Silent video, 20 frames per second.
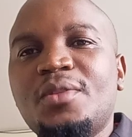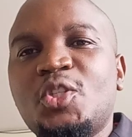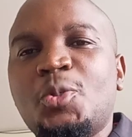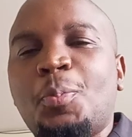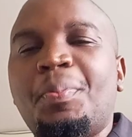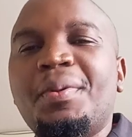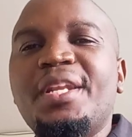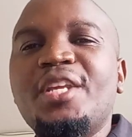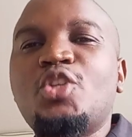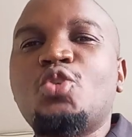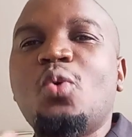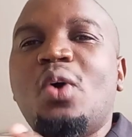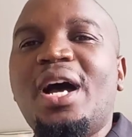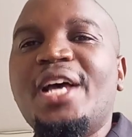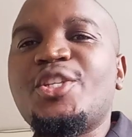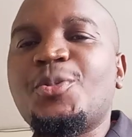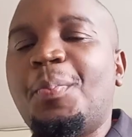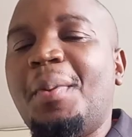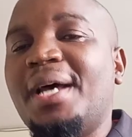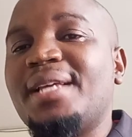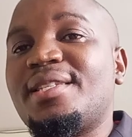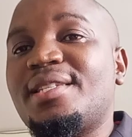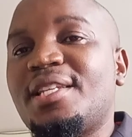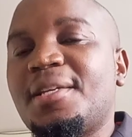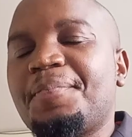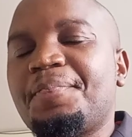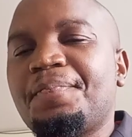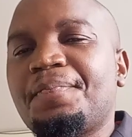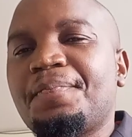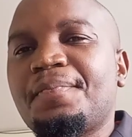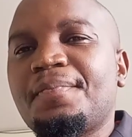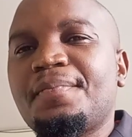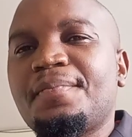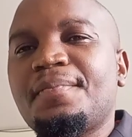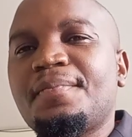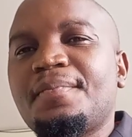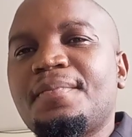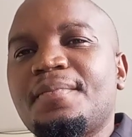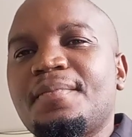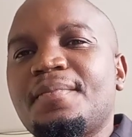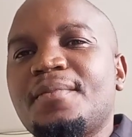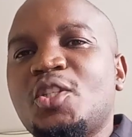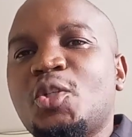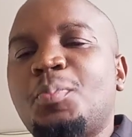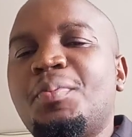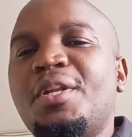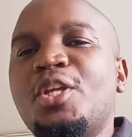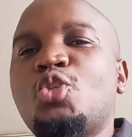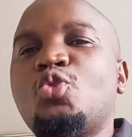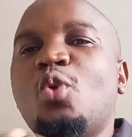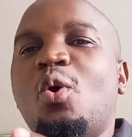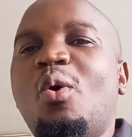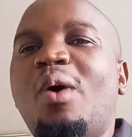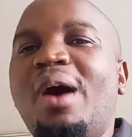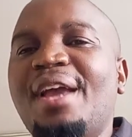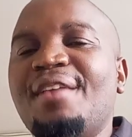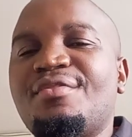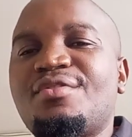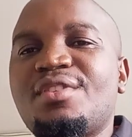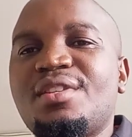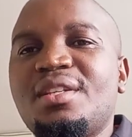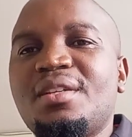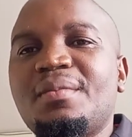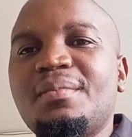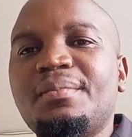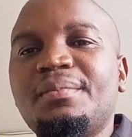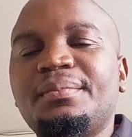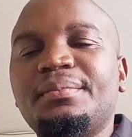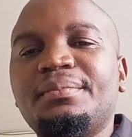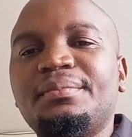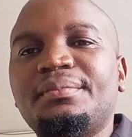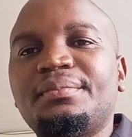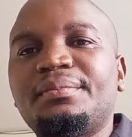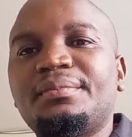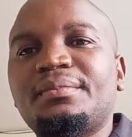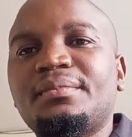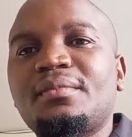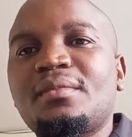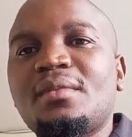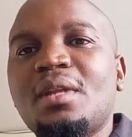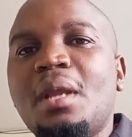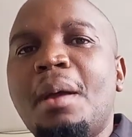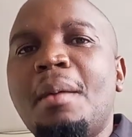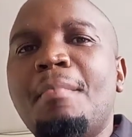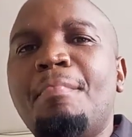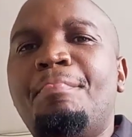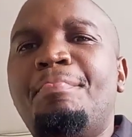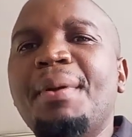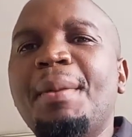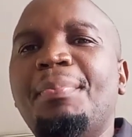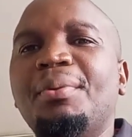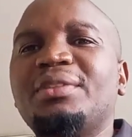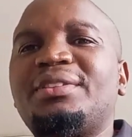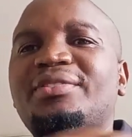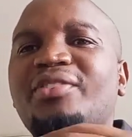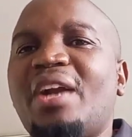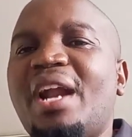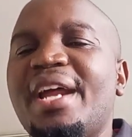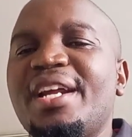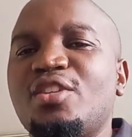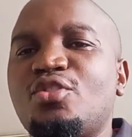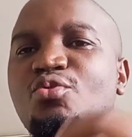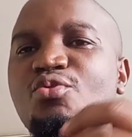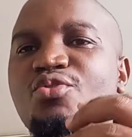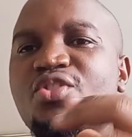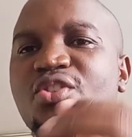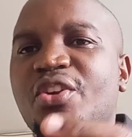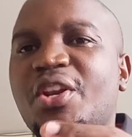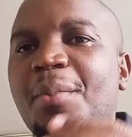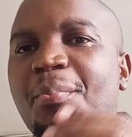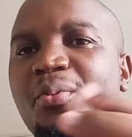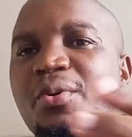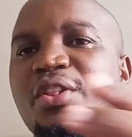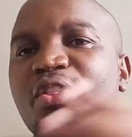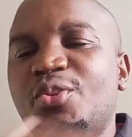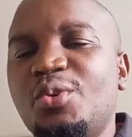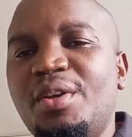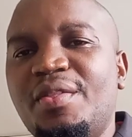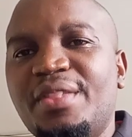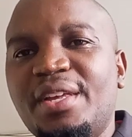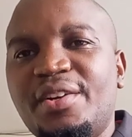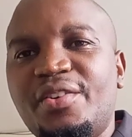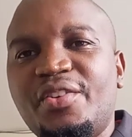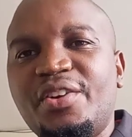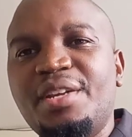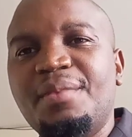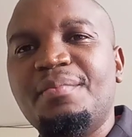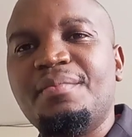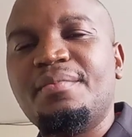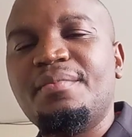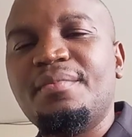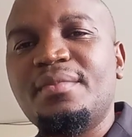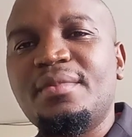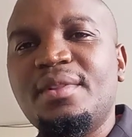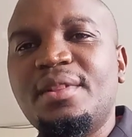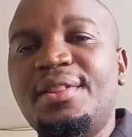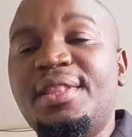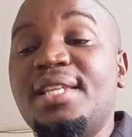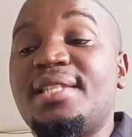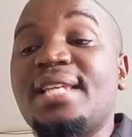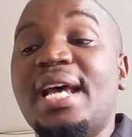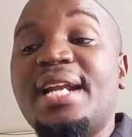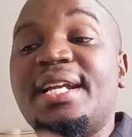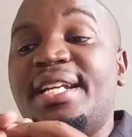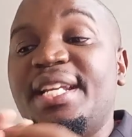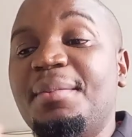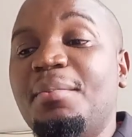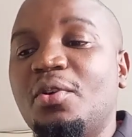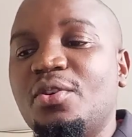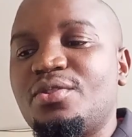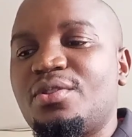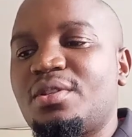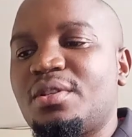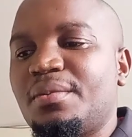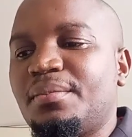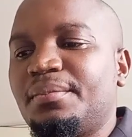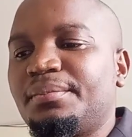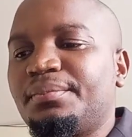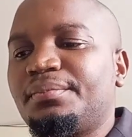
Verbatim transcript: Spiritual husbands, spiritual wives, people trying to sleep with you in the dream. These are demons.